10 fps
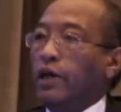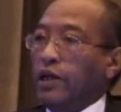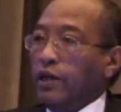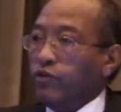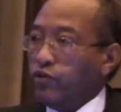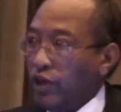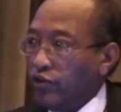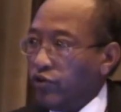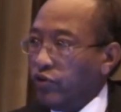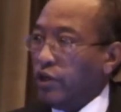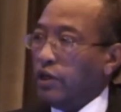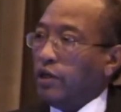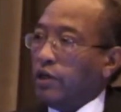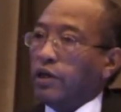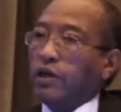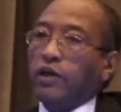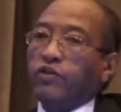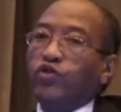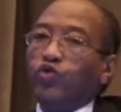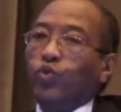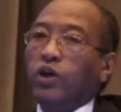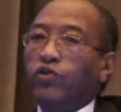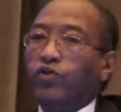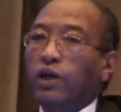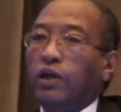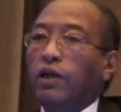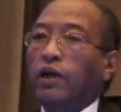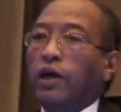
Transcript: in such a situation,